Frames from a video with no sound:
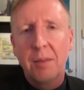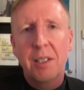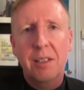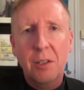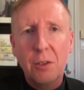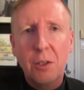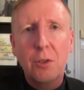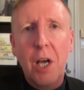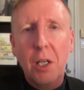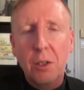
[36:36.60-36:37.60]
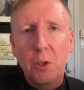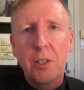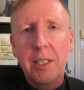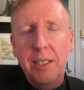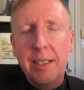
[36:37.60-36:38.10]
because they're lo- not
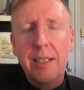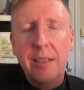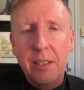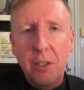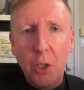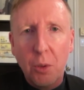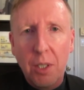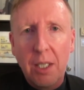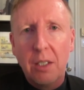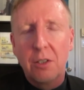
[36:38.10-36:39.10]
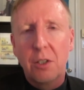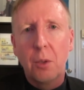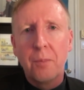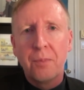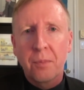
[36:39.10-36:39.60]
looking at anything new.
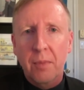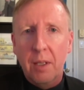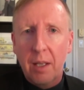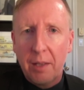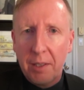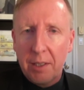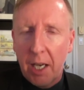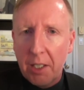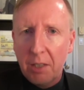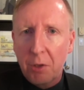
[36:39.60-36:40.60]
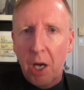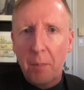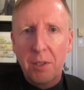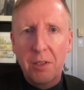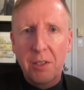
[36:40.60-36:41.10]
So I think the idea of
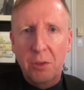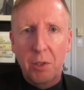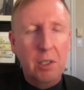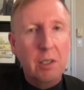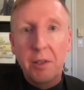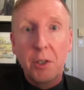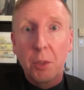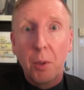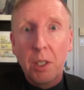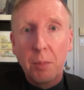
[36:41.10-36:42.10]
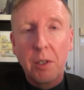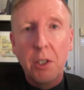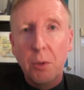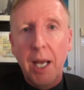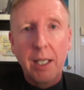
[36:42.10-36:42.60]
competency is critical. I think your point about the
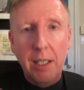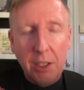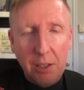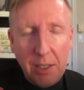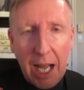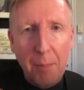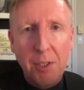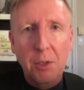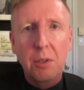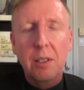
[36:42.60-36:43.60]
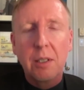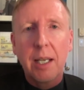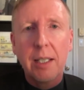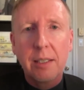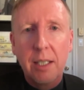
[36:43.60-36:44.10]
UK election is absolutely the
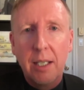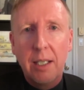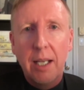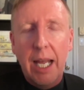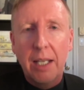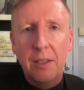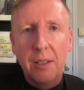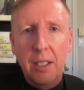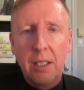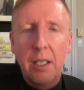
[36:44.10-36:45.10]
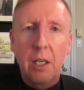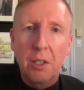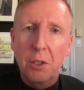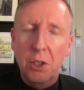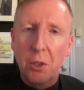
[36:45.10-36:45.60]
case, and it
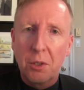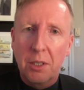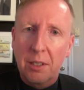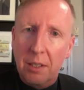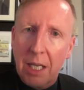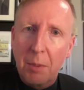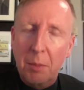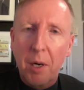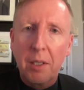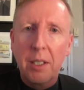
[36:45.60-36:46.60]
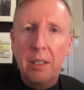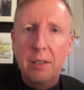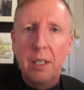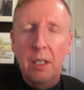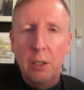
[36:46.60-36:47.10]
also shows that you know, the Labour Party
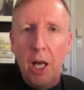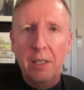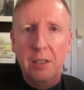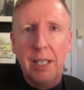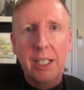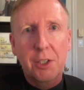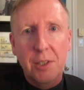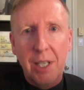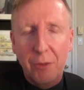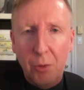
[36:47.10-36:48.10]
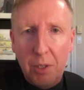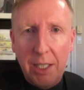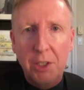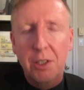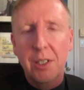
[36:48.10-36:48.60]
has lost election after
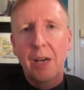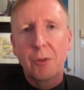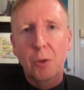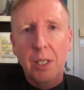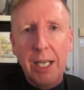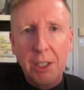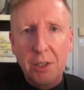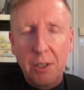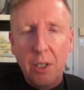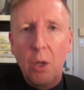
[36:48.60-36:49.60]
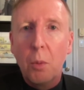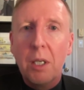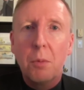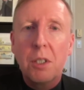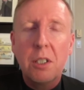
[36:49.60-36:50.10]
election after election when
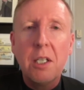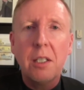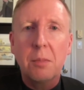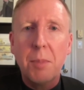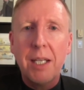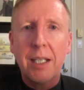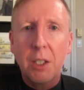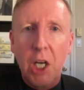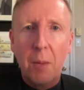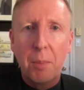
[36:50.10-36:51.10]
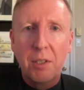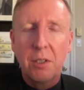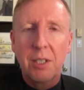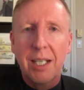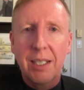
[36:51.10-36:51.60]
it was seen as being
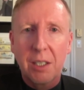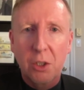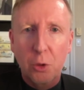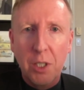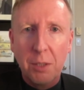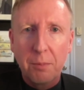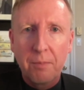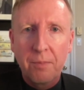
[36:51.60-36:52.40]
incompetent and extreme.